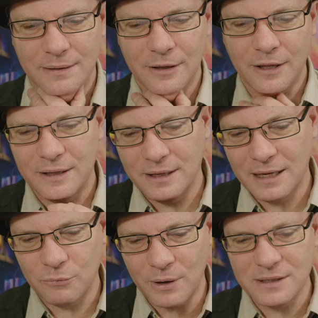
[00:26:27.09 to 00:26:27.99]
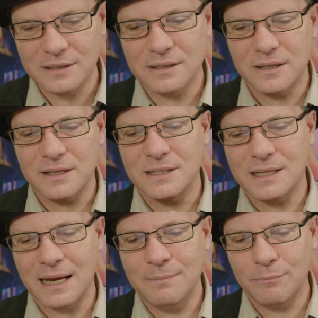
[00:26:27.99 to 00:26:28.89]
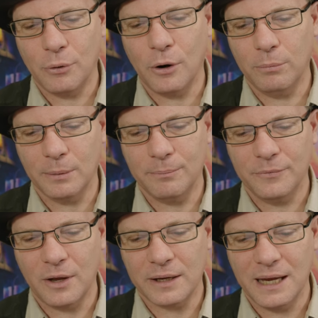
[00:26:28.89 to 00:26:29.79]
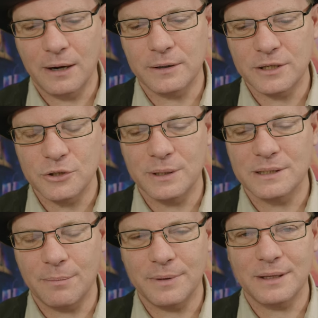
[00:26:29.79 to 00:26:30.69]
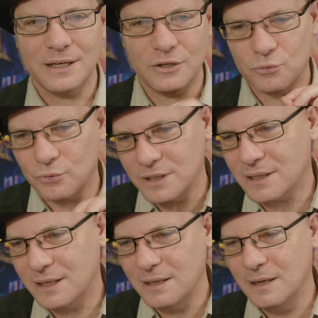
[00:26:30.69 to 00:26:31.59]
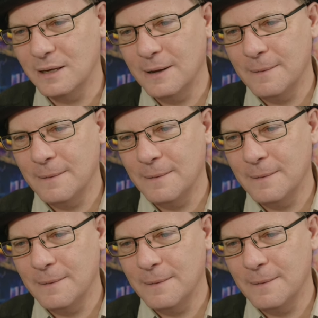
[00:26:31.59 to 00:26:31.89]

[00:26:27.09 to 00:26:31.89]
Now, it runs into the same problem. A character doing something that is risky